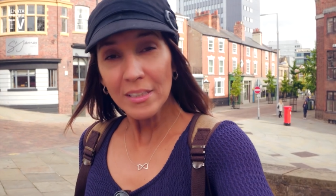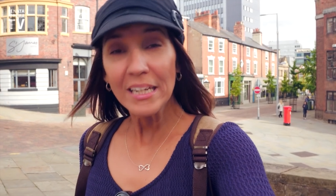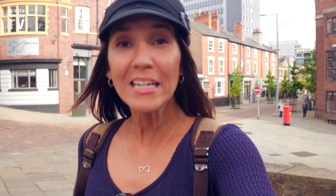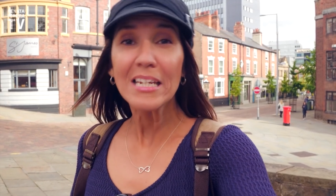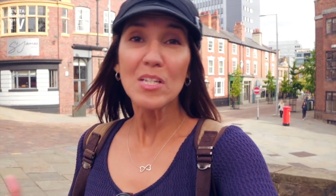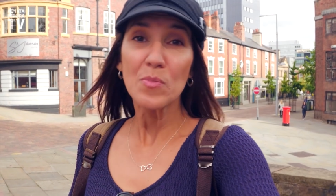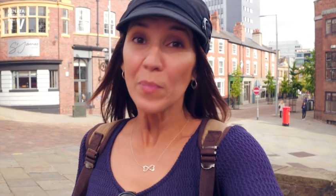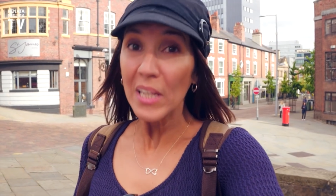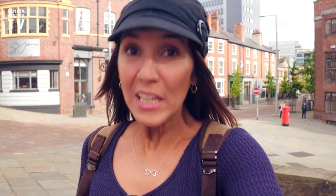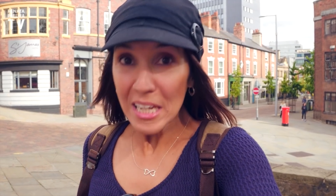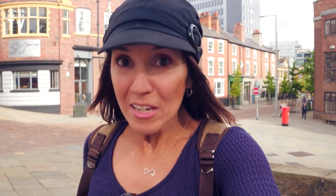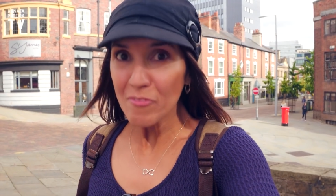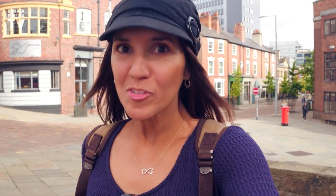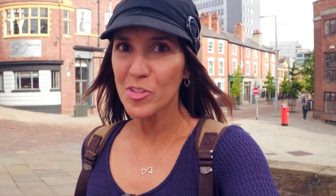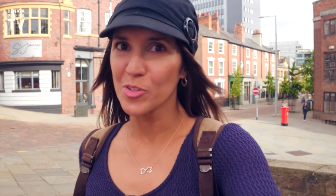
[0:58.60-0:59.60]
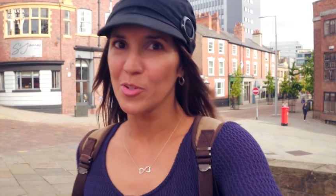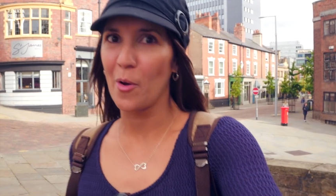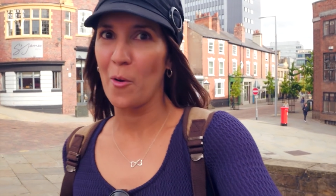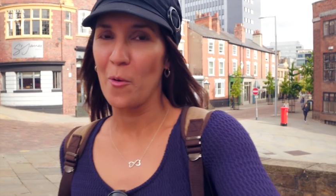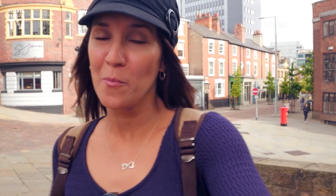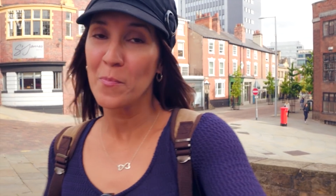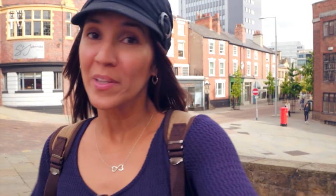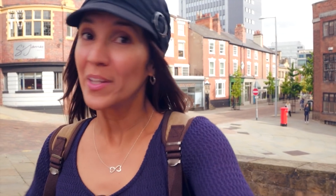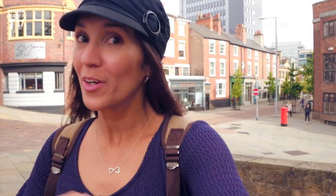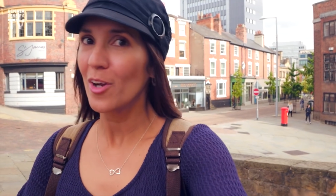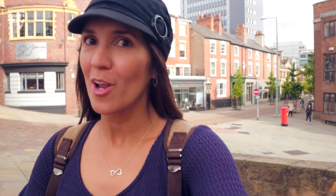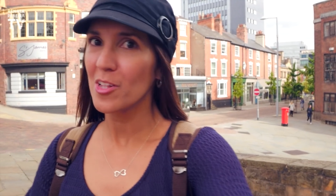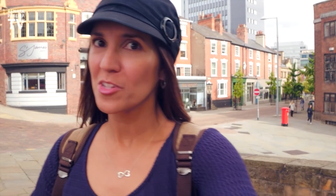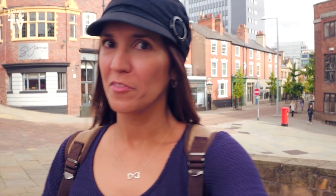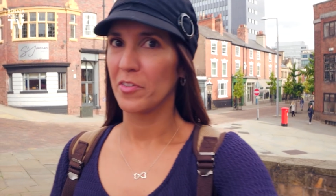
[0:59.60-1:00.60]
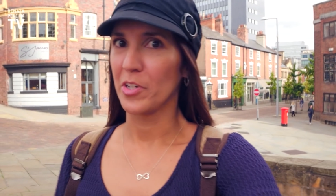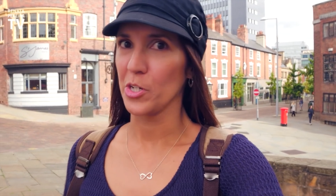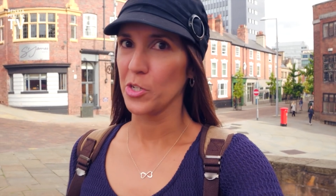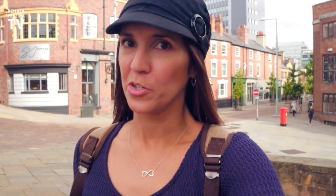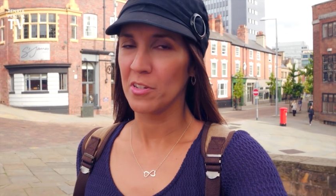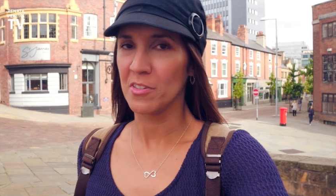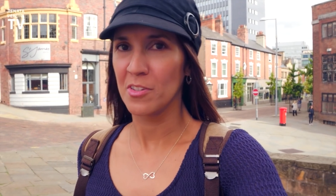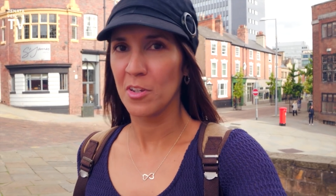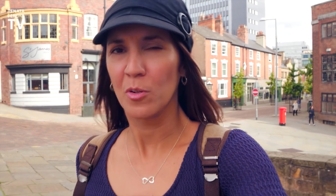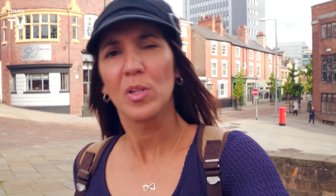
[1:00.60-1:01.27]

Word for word: It is believed so, but there are lots of versions.